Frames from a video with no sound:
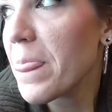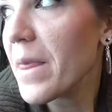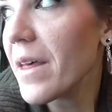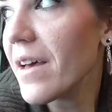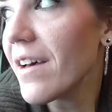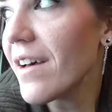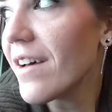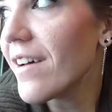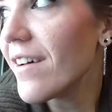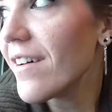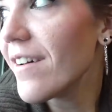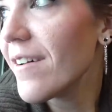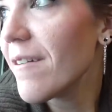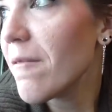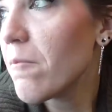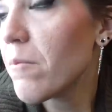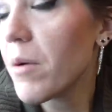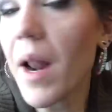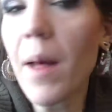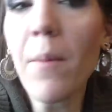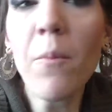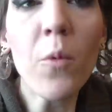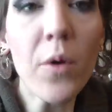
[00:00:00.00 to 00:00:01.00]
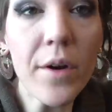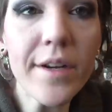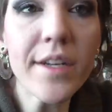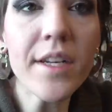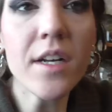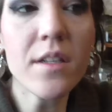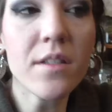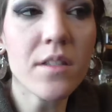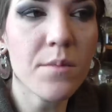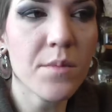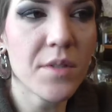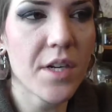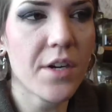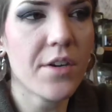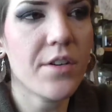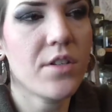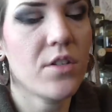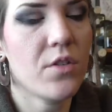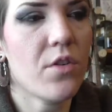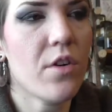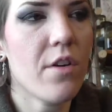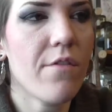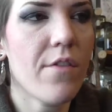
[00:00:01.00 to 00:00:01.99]
Uh, but I'm working on some scary
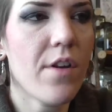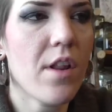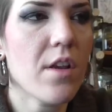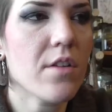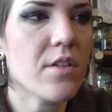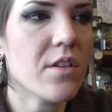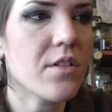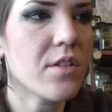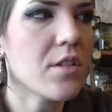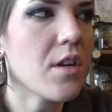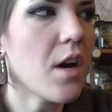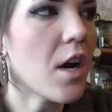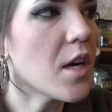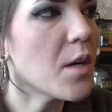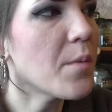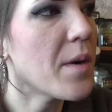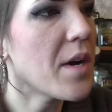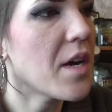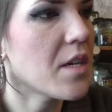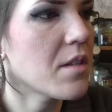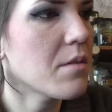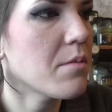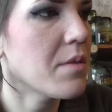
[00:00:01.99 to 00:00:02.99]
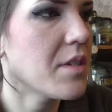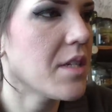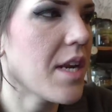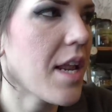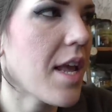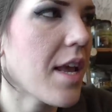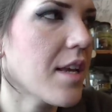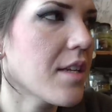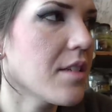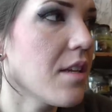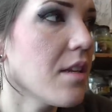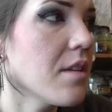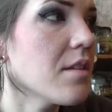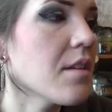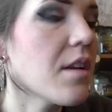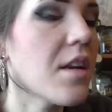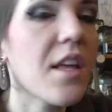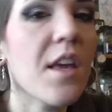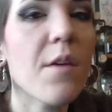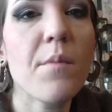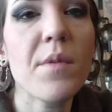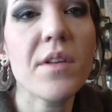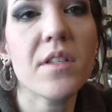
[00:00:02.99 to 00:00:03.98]
story videos. I was talking to my husband today because he's
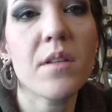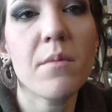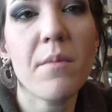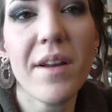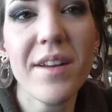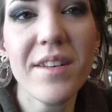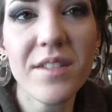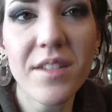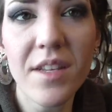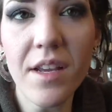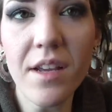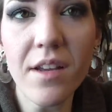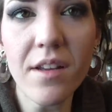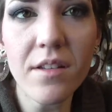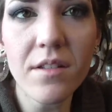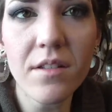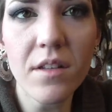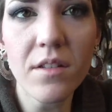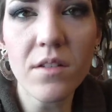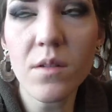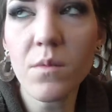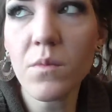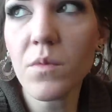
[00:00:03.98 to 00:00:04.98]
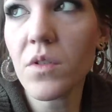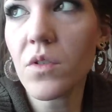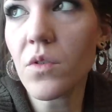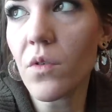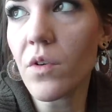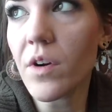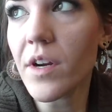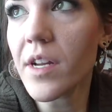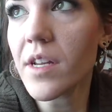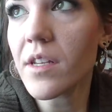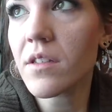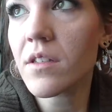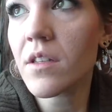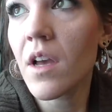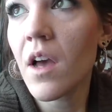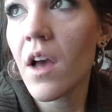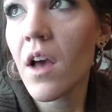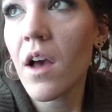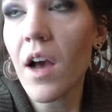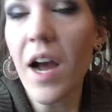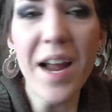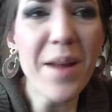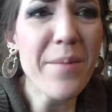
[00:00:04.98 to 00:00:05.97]
going to give me some ideas on some stories.
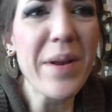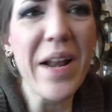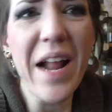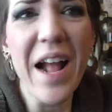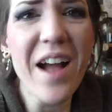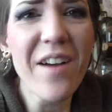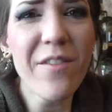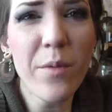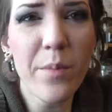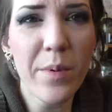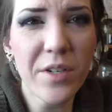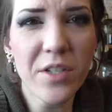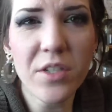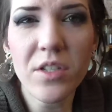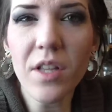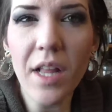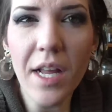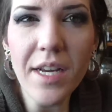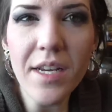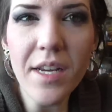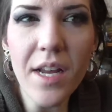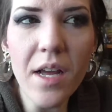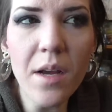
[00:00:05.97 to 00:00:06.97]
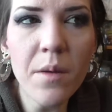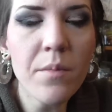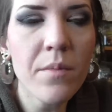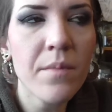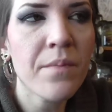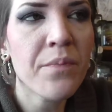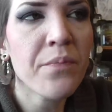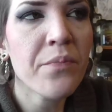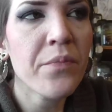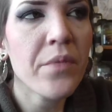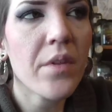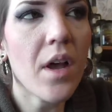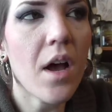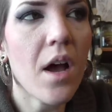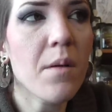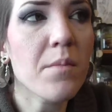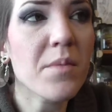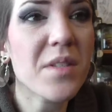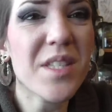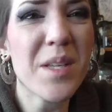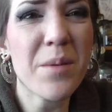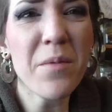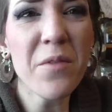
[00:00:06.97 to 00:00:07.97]
I mean, I have a bunch lined up.
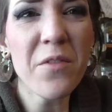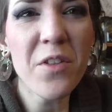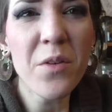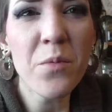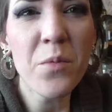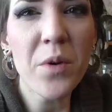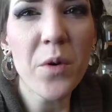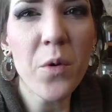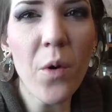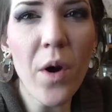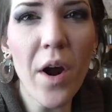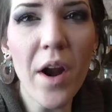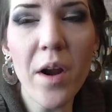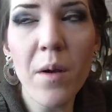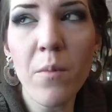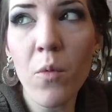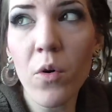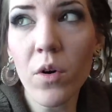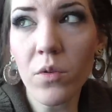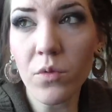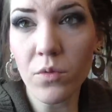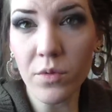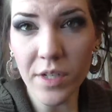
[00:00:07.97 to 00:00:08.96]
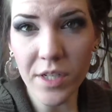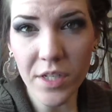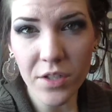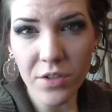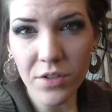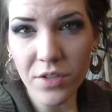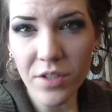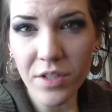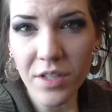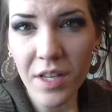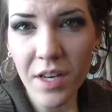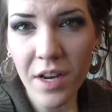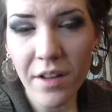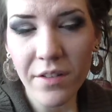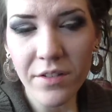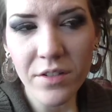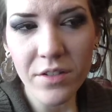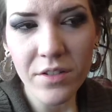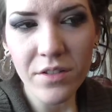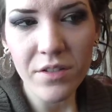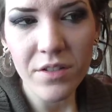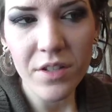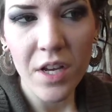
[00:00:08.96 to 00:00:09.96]
Um, some of them require more research than
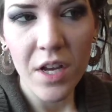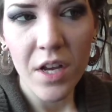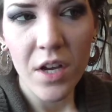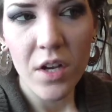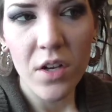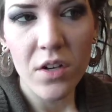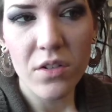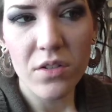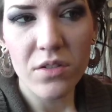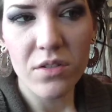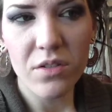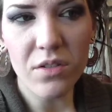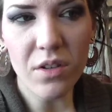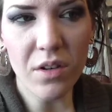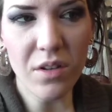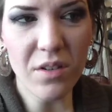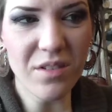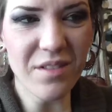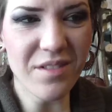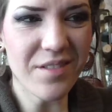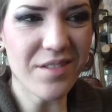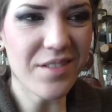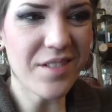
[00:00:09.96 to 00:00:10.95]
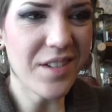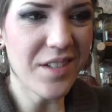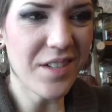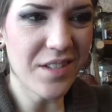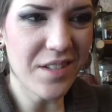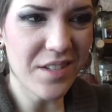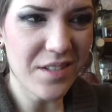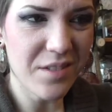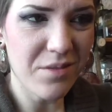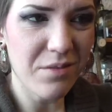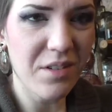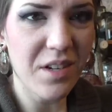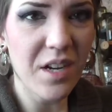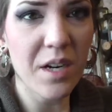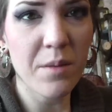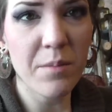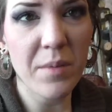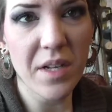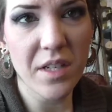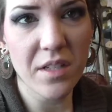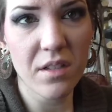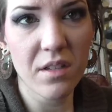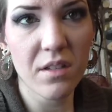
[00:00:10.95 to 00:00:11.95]
others, so uh, that's what kind
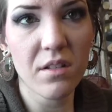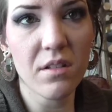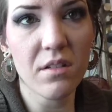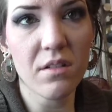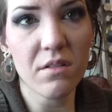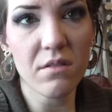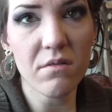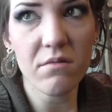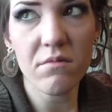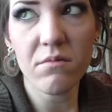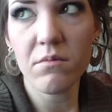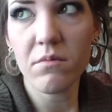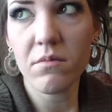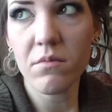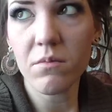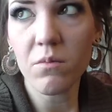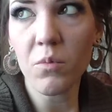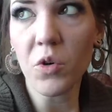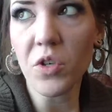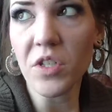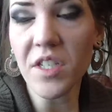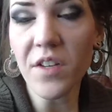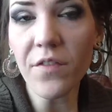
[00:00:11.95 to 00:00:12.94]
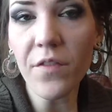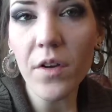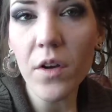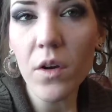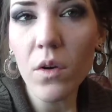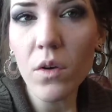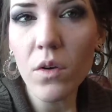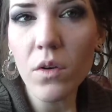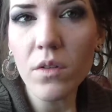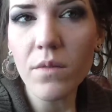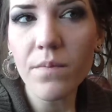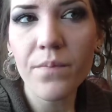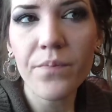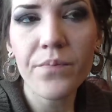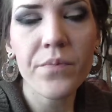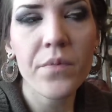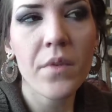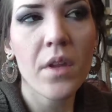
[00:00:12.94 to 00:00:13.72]
of makes it a little more difficult.